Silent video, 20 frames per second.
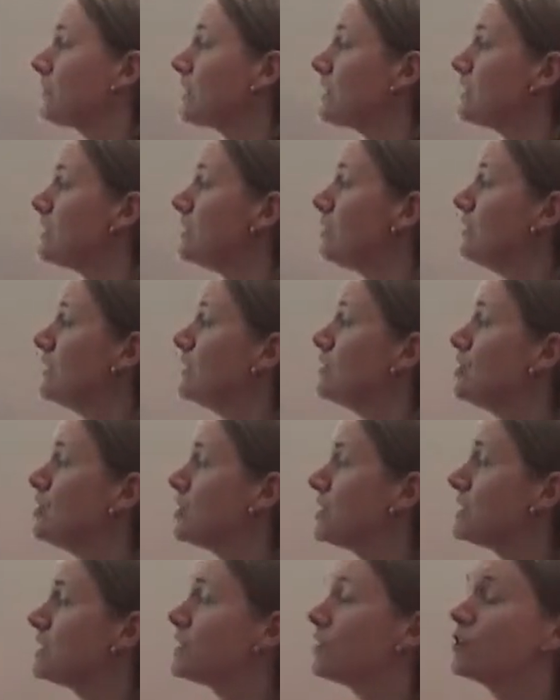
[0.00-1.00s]
So it's
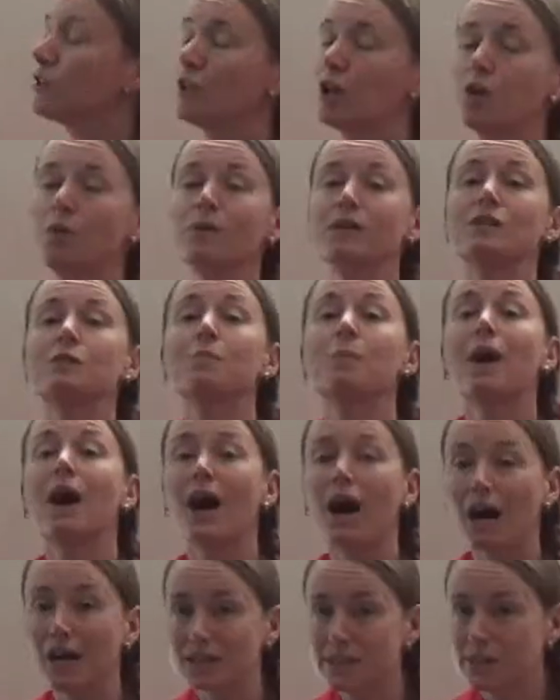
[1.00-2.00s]
just the lowest
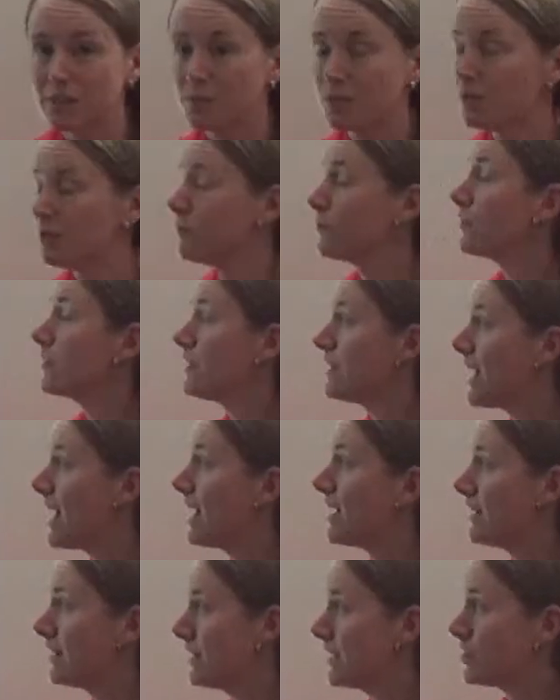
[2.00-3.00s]
possible for
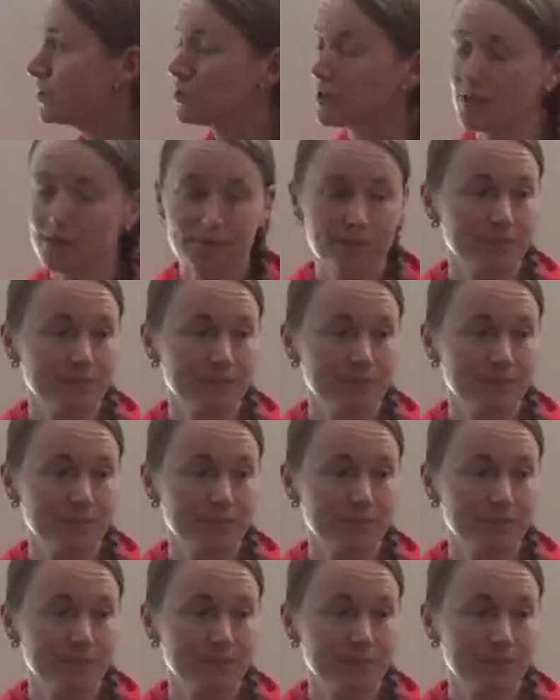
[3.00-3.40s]
that electron.